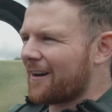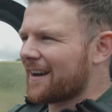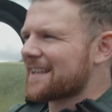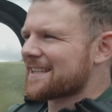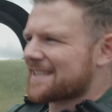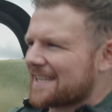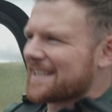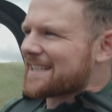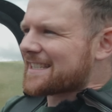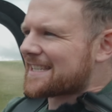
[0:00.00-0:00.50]
and
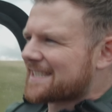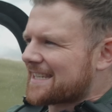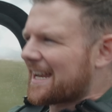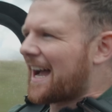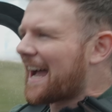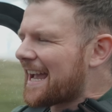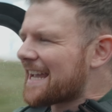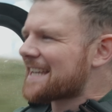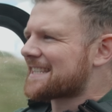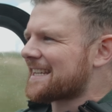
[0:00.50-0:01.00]
it's
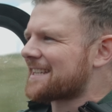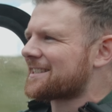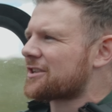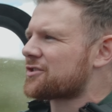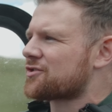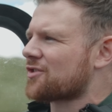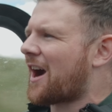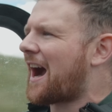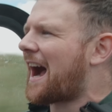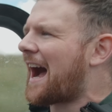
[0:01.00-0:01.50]
exciting to
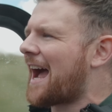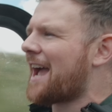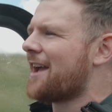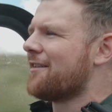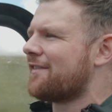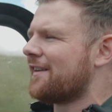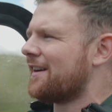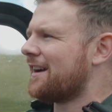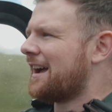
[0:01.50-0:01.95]
drive.